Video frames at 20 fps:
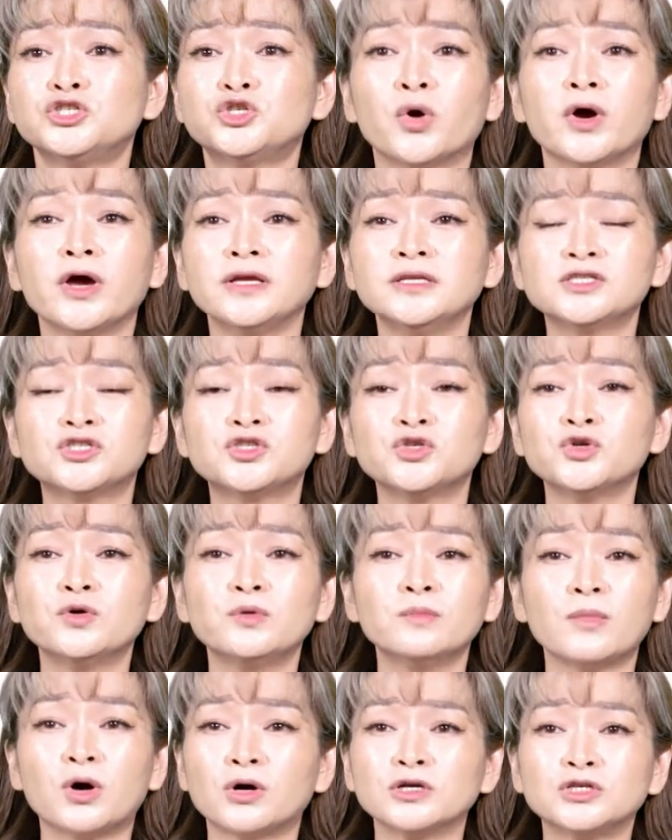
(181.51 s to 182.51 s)
join
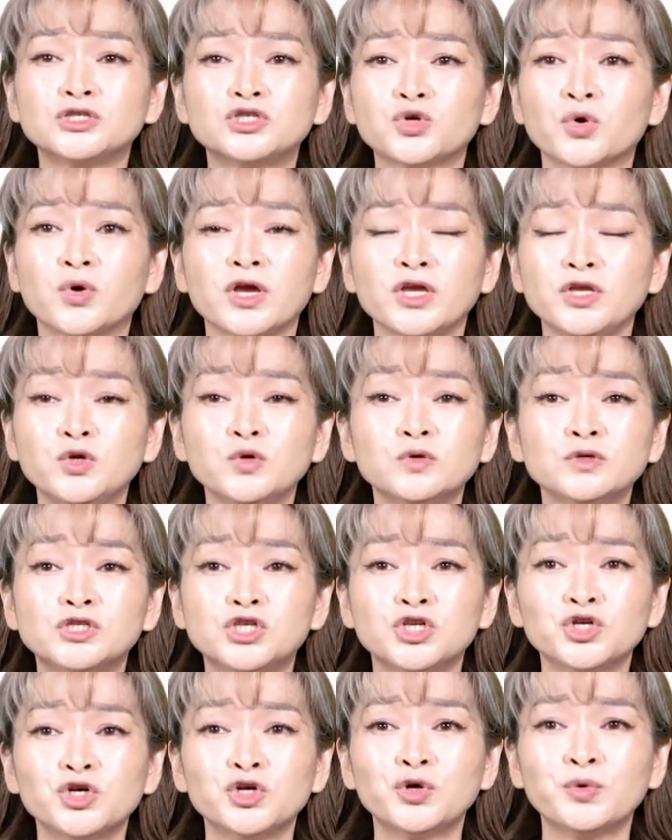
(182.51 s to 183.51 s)
Zoom or join
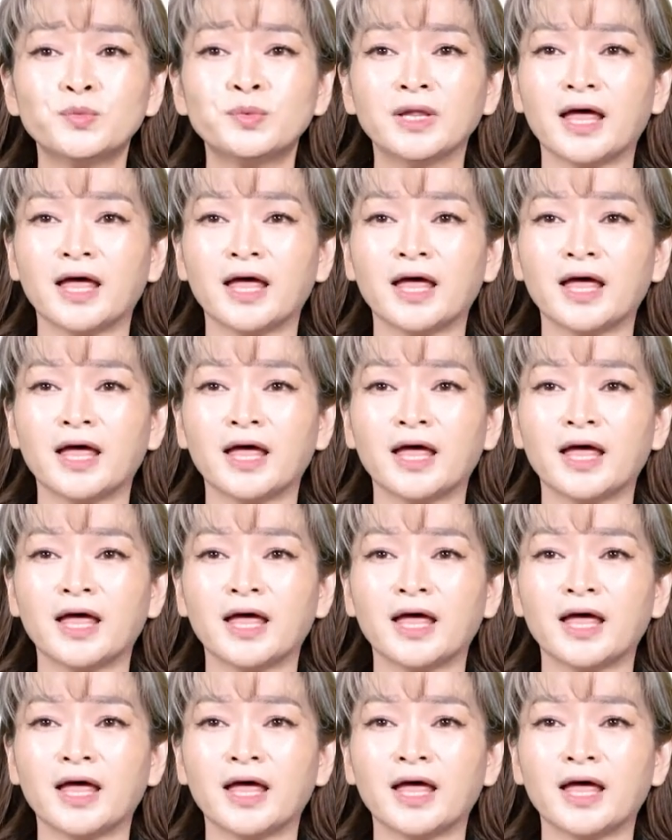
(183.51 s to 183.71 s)
YouTube